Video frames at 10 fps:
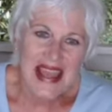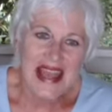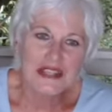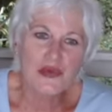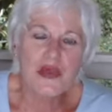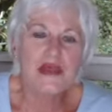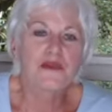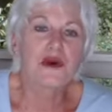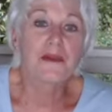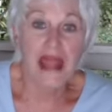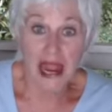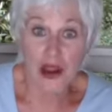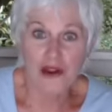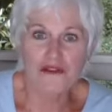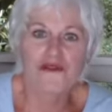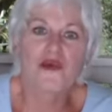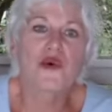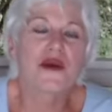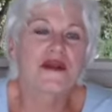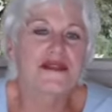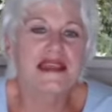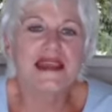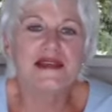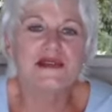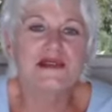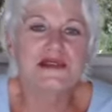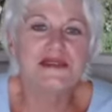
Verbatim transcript: As we prepare for these